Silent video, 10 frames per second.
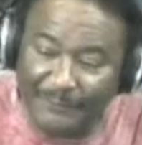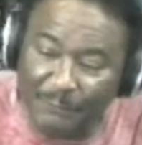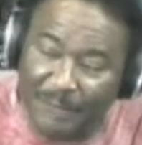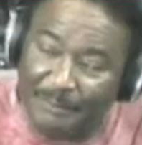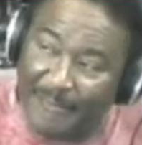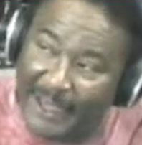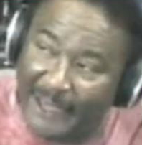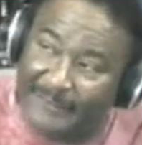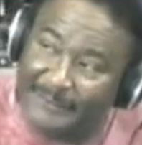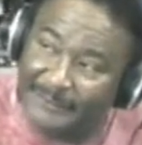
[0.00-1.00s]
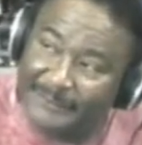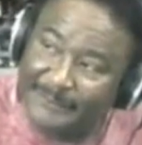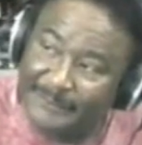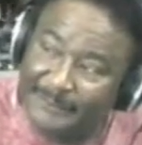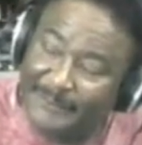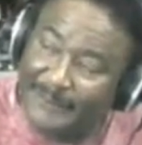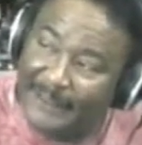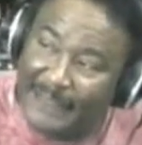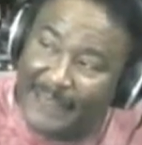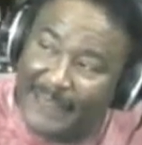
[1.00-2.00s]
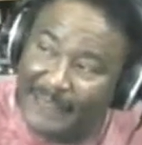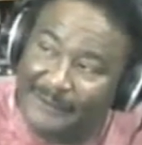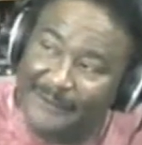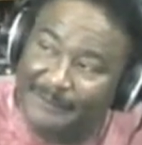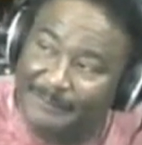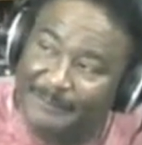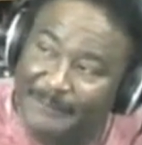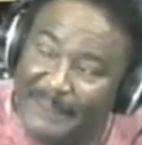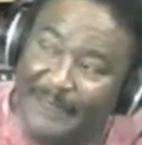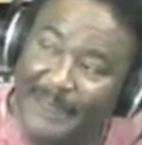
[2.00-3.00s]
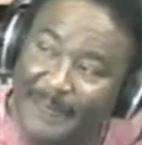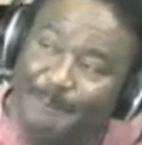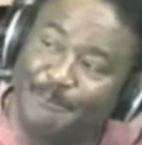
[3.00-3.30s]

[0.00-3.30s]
1-pack and I got the B cup.